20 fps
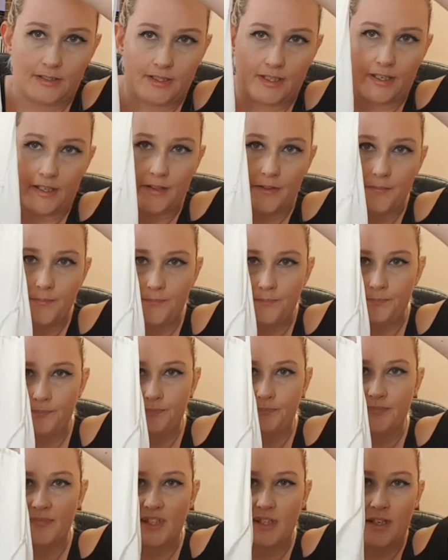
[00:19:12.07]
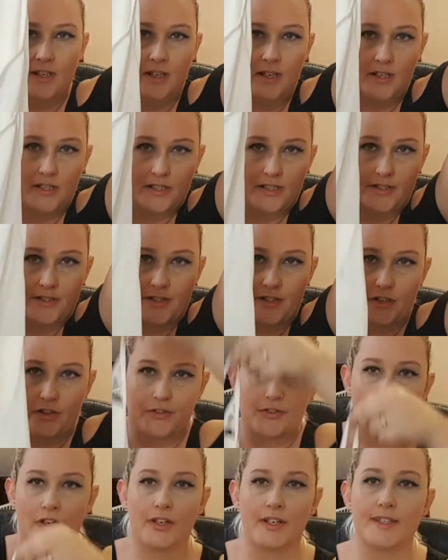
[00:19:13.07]
Yeah. So
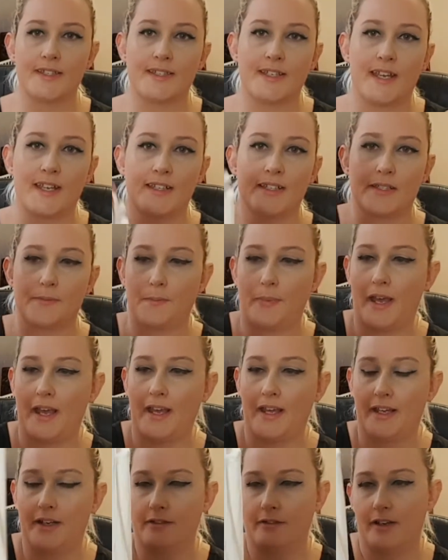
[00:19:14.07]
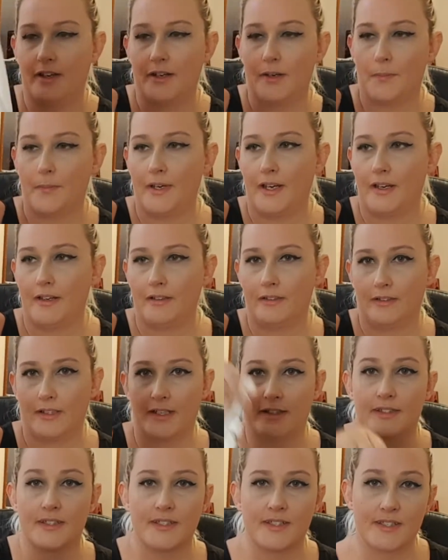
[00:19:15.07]
30 cents paid, around about,
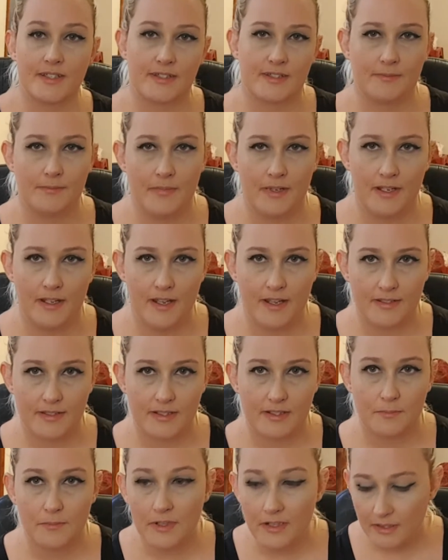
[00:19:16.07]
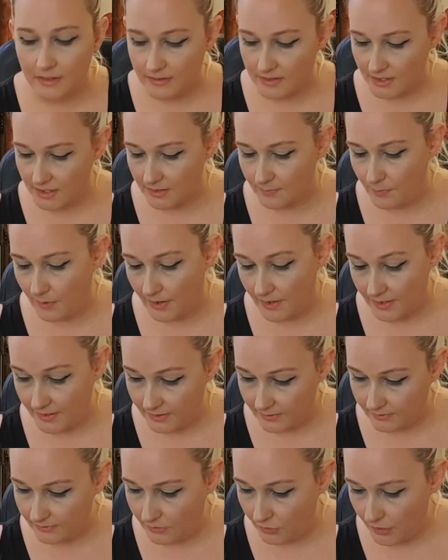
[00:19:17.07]
like this is an estimate just
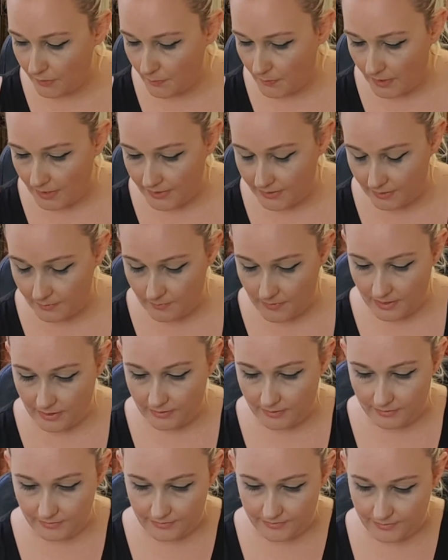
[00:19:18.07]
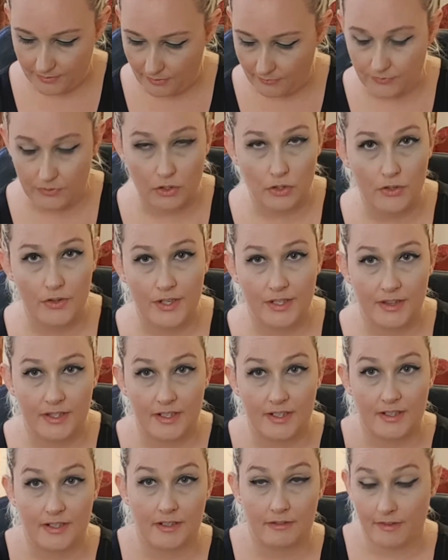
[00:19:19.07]
by going by the amount of clothing
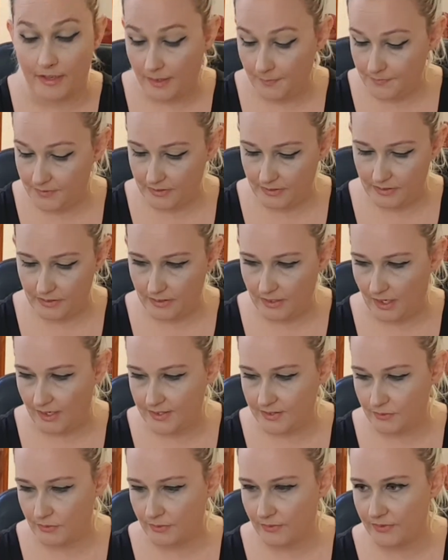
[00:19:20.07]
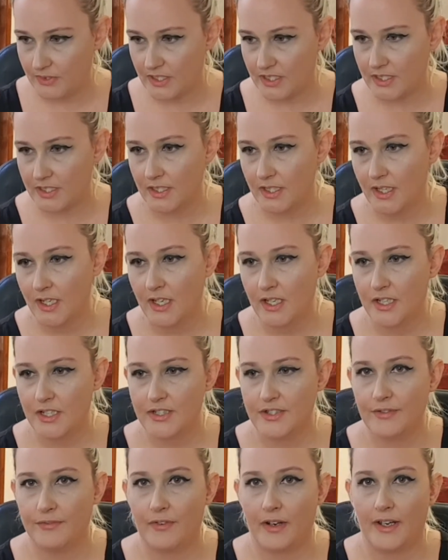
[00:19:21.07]
that I grabbed. I sort of just
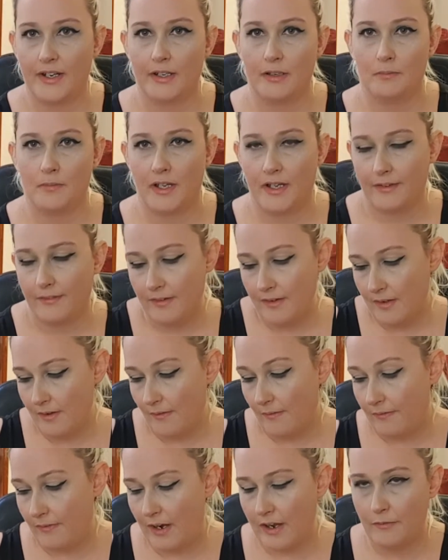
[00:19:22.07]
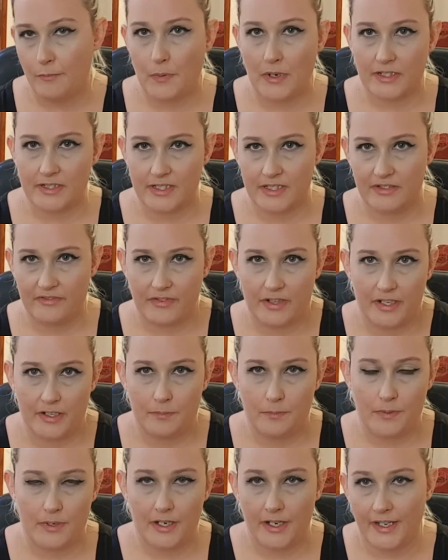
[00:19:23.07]
divide it, I'm like $5
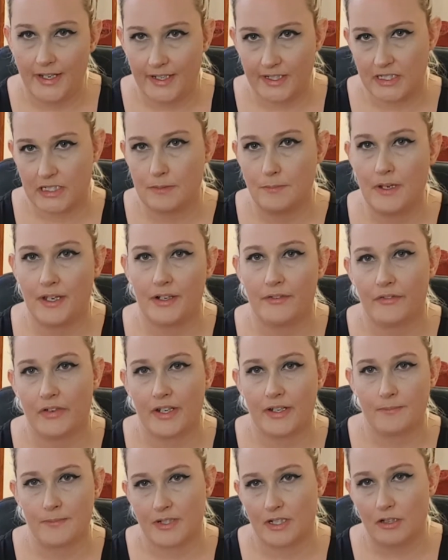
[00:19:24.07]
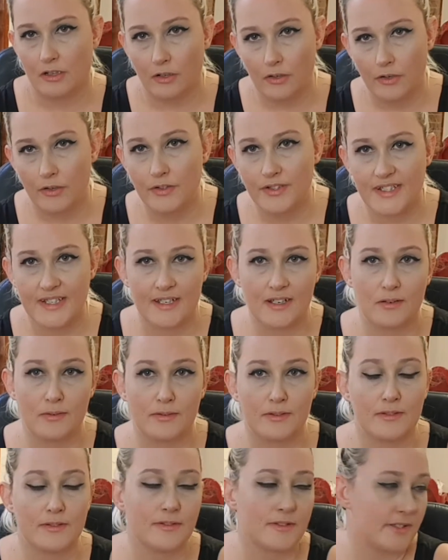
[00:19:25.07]
divided by X amount of items of clothes
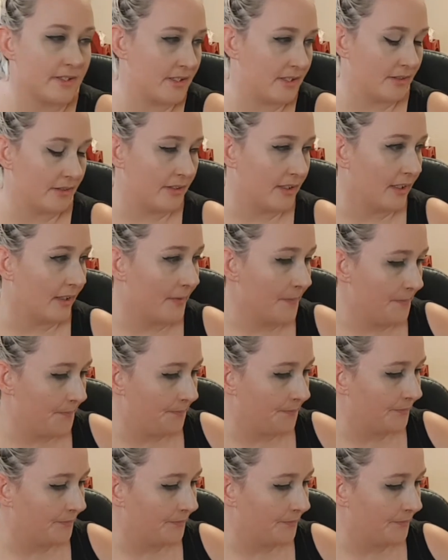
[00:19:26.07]
equals, so yeah.